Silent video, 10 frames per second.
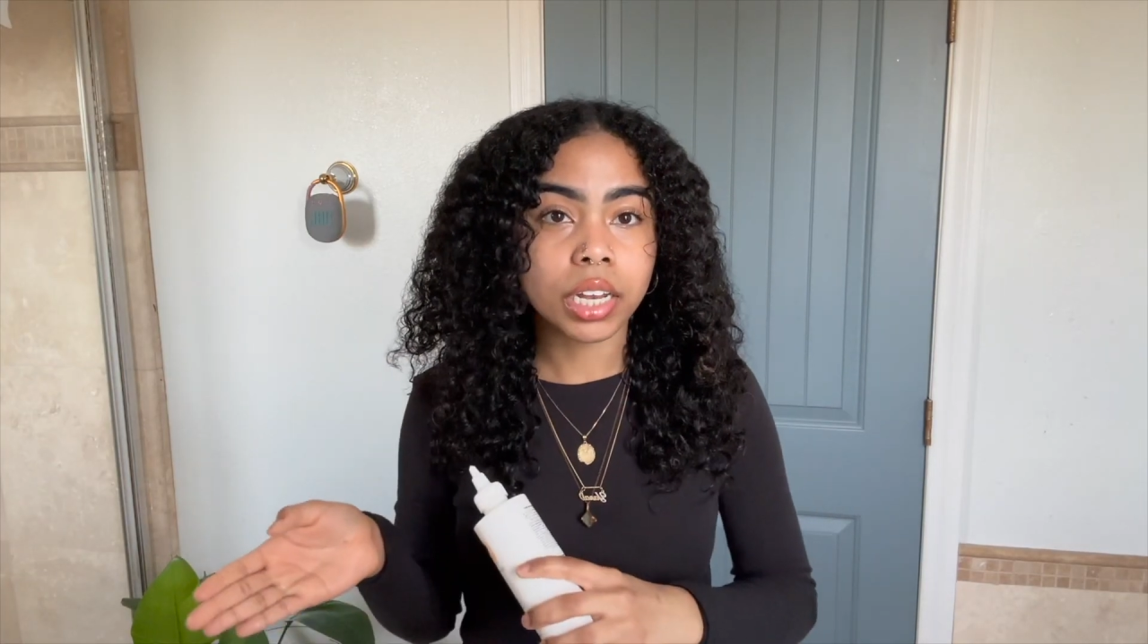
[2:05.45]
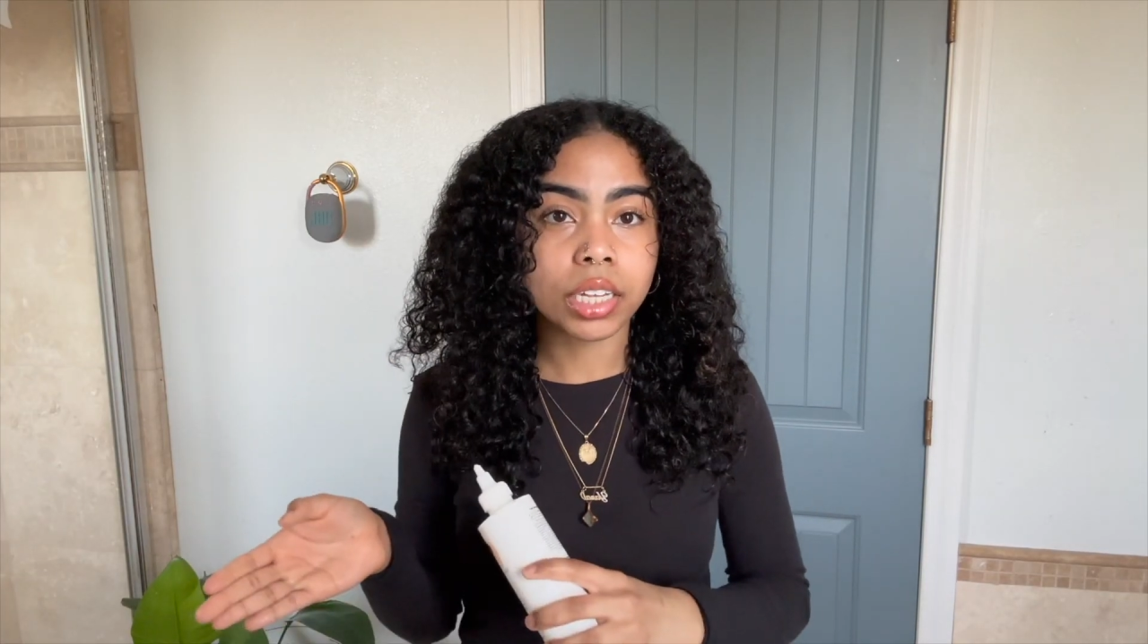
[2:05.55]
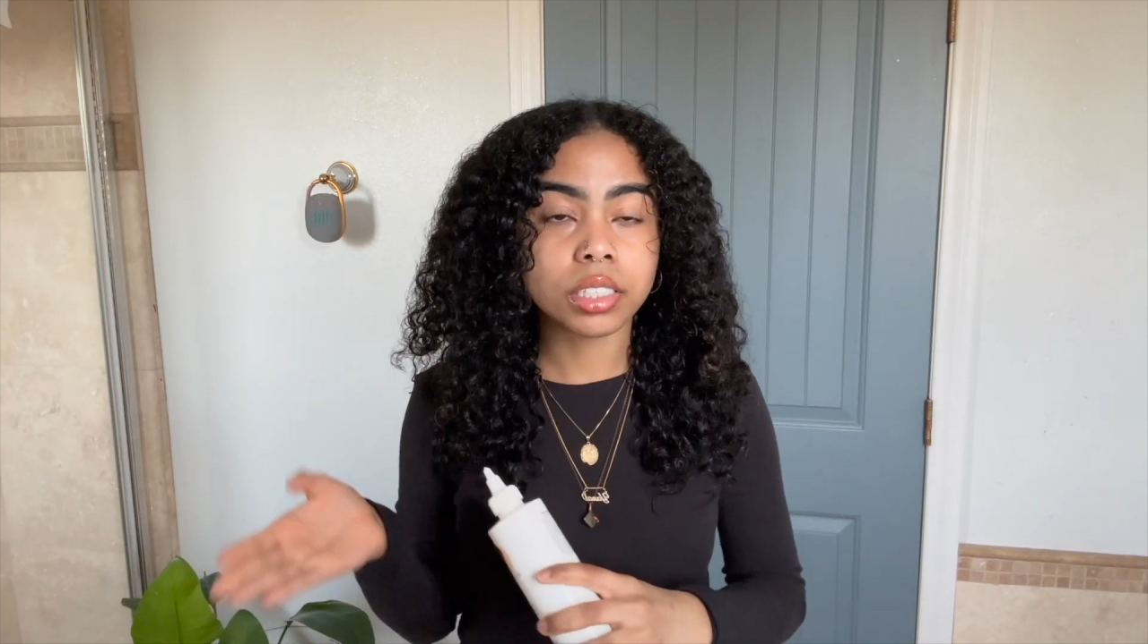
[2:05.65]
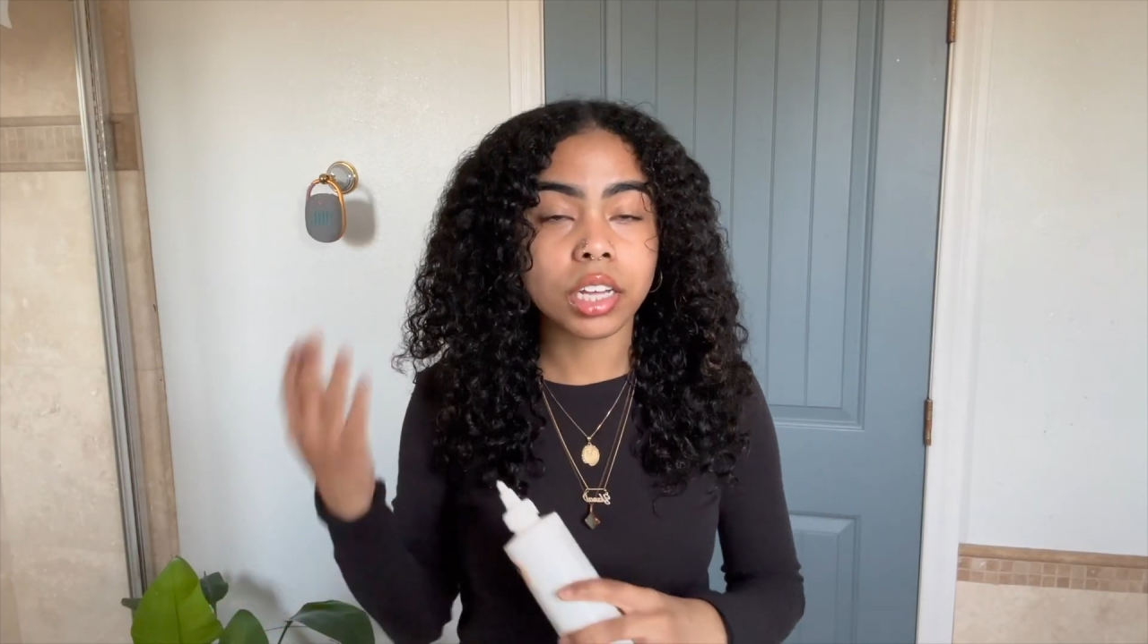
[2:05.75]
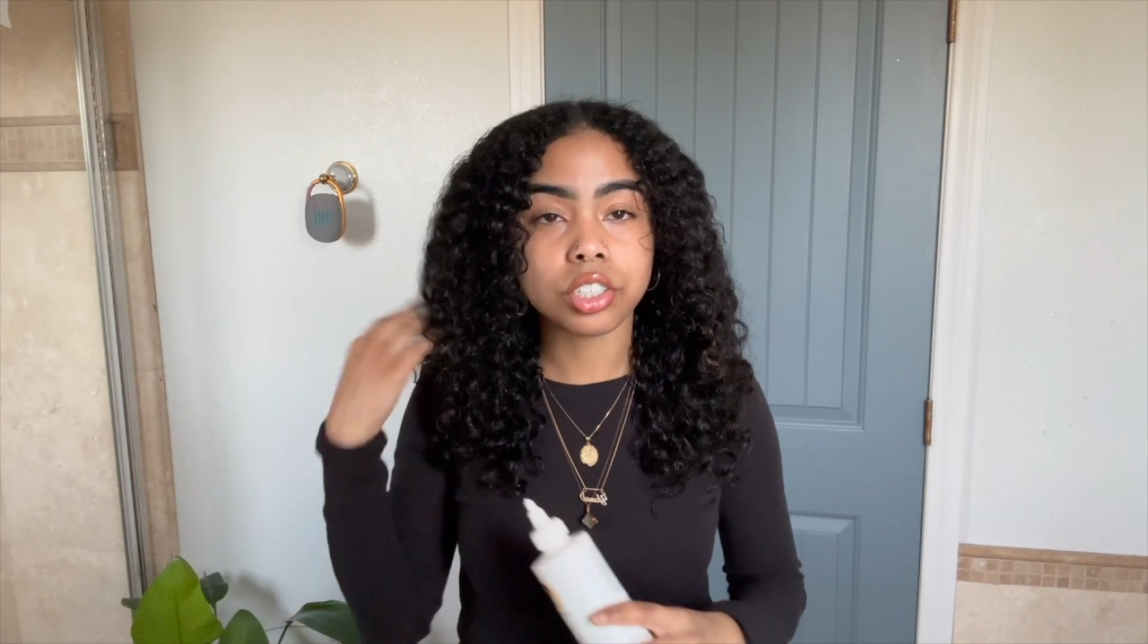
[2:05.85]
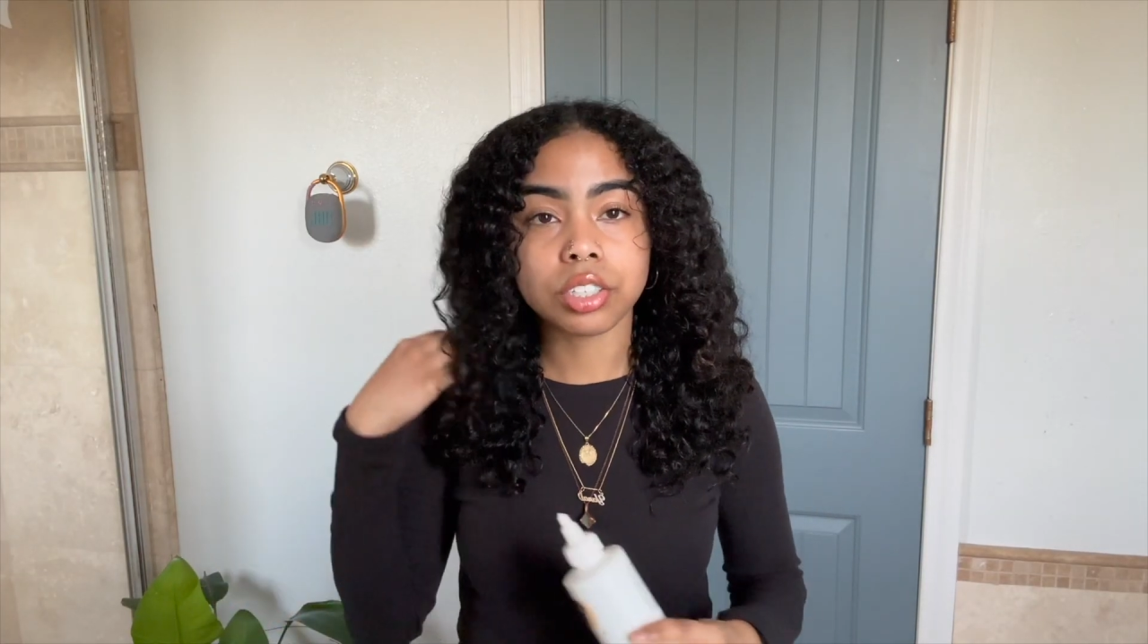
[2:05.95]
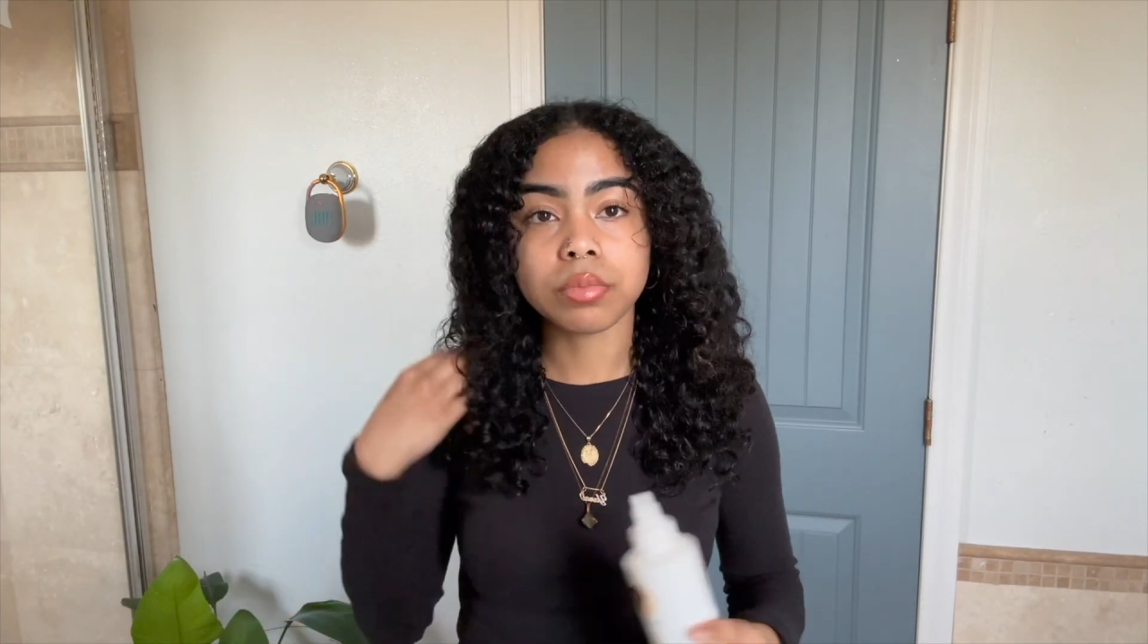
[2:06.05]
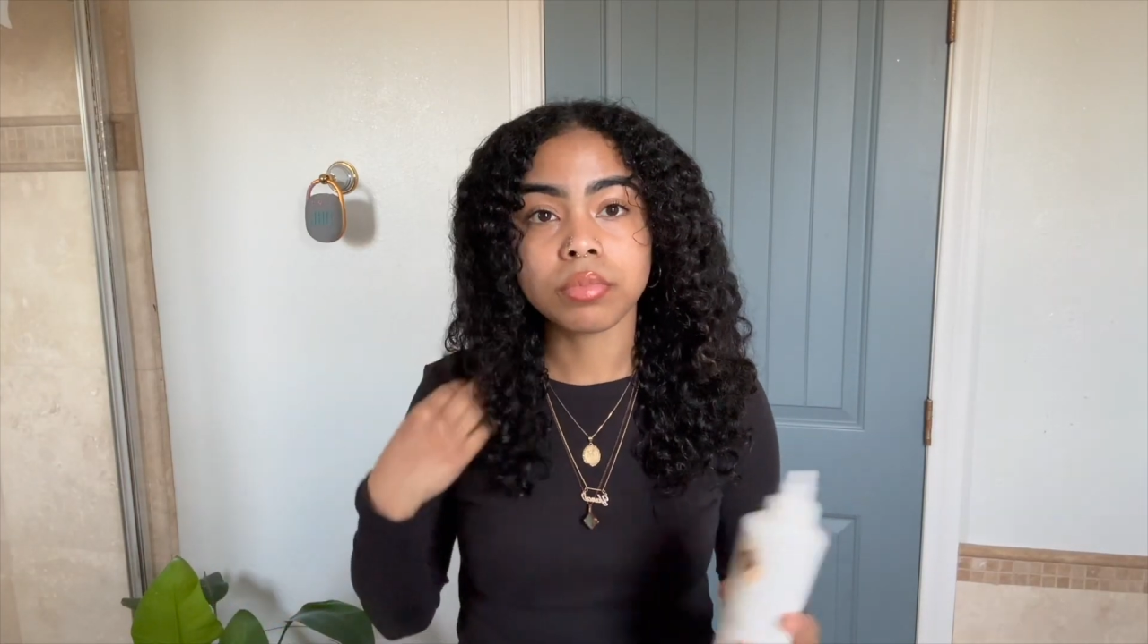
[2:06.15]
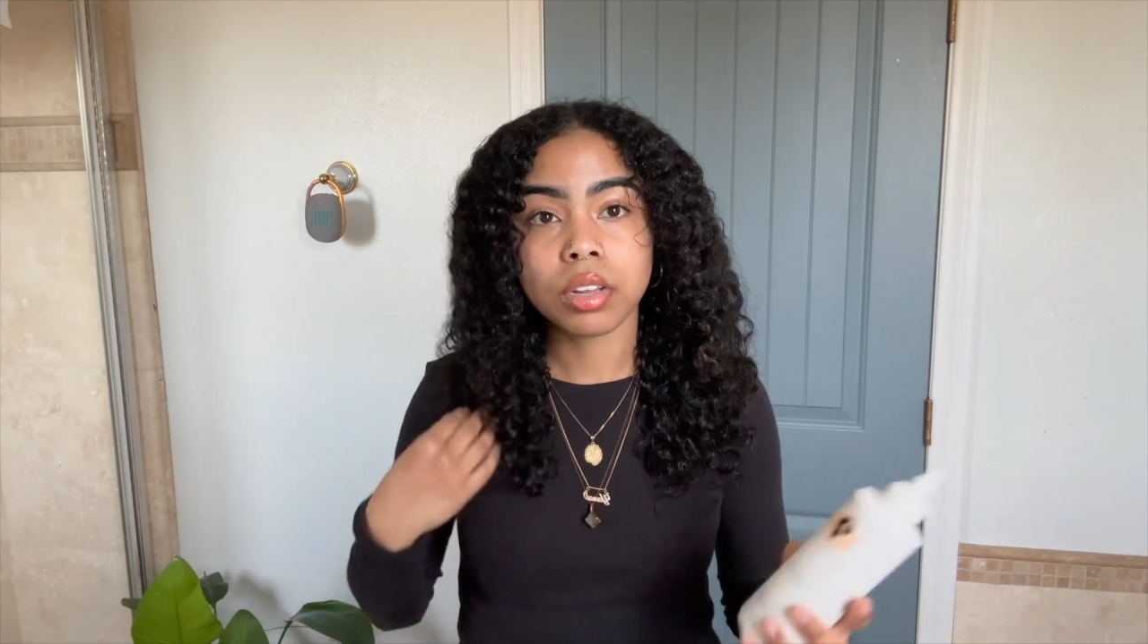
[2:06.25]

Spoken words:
next section.